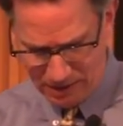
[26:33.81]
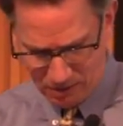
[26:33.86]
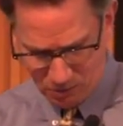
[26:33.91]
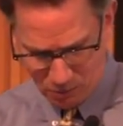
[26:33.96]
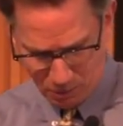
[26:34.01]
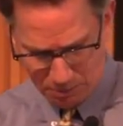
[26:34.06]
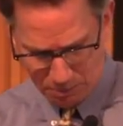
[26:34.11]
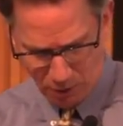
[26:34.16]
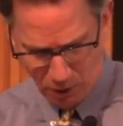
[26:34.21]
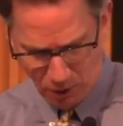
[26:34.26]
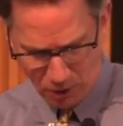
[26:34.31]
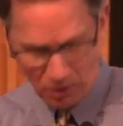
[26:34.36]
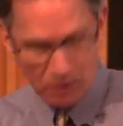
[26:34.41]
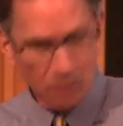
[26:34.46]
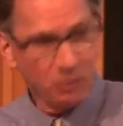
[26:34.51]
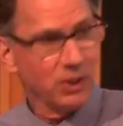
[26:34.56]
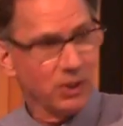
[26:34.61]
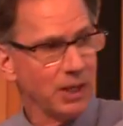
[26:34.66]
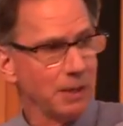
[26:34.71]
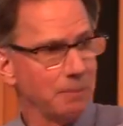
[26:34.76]
We're partnering
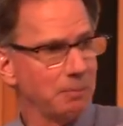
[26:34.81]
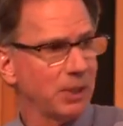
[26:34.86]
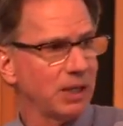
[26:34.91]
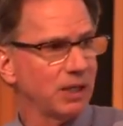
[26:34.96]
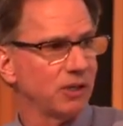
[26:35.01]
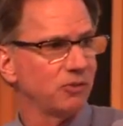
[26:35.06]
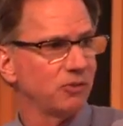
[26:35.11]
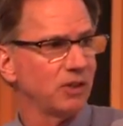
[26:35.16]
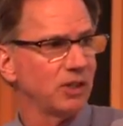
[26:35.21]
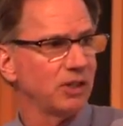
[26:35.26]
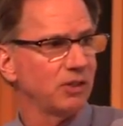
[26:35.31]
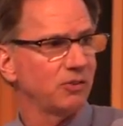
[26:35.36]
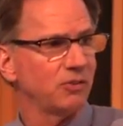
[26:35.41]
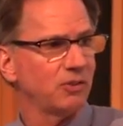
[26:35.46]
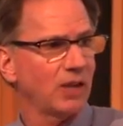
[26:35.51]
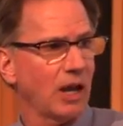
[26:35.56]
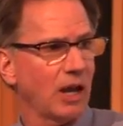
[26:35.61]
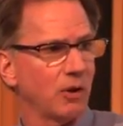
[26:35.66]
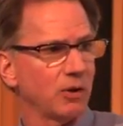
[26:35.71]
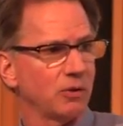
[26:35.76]
with him because in his
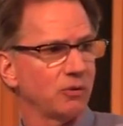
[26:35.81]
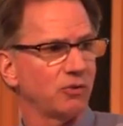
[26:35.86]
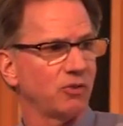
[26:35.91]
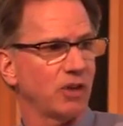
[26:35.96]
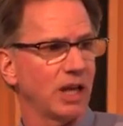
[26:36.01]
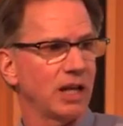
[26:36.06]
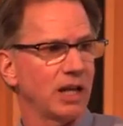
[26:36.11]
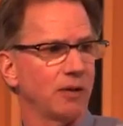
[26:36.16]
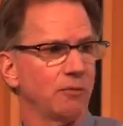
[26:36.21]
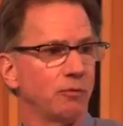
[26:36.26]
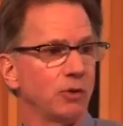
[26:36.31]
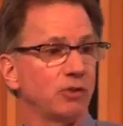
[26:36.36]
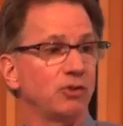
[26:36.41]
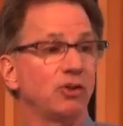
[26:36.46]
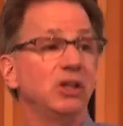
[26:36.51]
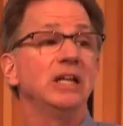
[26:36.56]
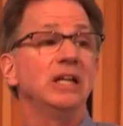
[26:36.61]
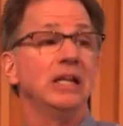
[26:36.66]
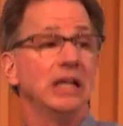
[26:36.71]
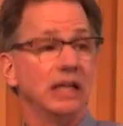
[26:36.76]
town of Seda, of which
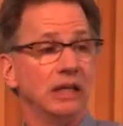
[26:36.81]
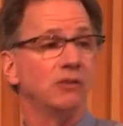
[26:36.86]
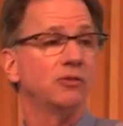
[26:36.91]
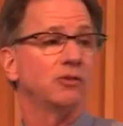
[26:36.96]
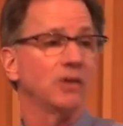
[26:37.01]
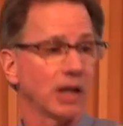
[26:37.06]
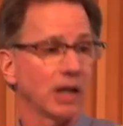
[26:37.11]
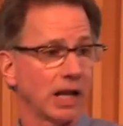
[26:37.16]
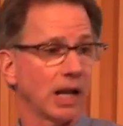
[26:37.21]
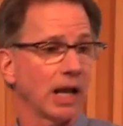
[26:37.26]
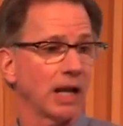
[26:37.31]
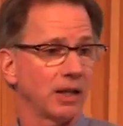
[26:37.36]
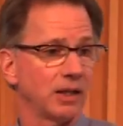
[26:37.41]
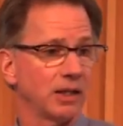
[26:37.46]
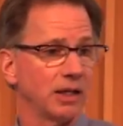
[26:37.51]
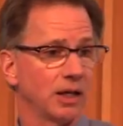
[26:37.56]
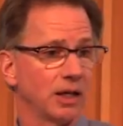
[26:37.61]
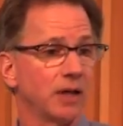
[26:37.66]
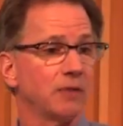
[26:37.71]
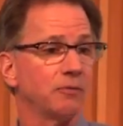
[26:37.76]
he is the
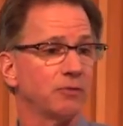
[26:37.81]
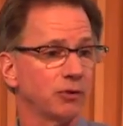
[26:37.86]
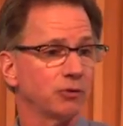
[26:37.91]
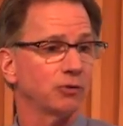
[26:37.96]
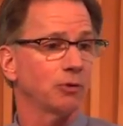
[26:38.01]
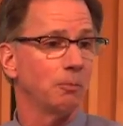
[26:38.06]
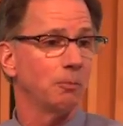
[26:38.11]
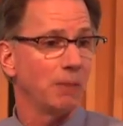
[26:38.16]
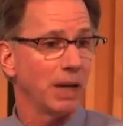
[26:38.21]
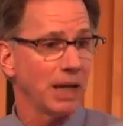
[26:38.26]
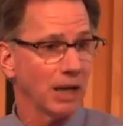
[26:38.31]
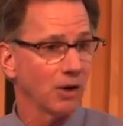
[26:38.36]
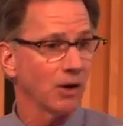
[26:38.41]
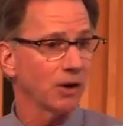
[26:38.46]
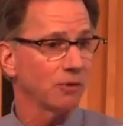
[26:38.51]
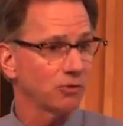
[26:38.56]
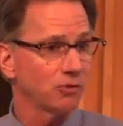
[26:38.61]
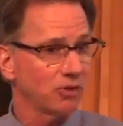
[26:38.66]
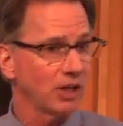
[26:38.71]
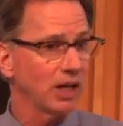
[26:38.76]
unofficial mayor
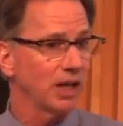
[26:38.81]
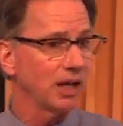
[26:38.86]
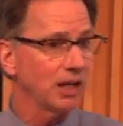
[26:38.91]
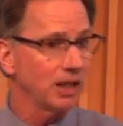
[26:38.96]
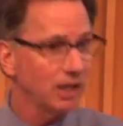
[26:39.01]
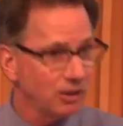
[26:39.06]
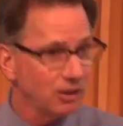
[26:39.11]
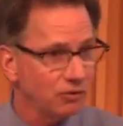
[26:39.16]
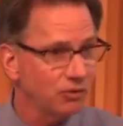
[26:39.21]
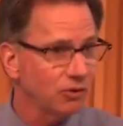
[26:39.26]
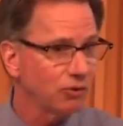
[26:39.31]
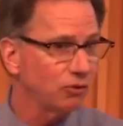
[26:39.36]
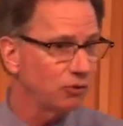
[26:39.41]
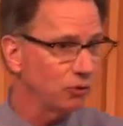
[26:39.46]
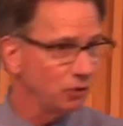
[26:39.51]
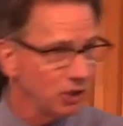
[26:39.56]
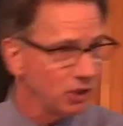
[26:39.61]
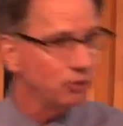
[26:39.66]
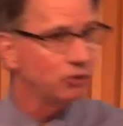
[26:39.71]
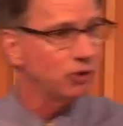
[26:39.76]
of Seda, he's the
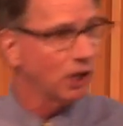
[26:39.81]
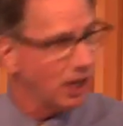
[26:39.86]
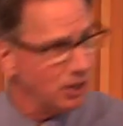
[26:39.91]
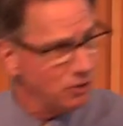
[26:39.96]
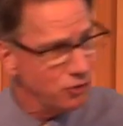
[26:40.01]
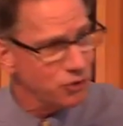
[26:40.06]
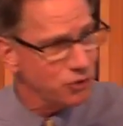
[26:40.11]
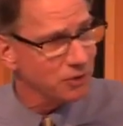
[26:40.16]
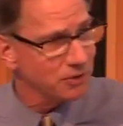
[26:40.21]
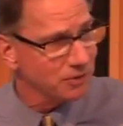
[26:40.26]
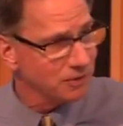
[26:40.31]
Sunni judge.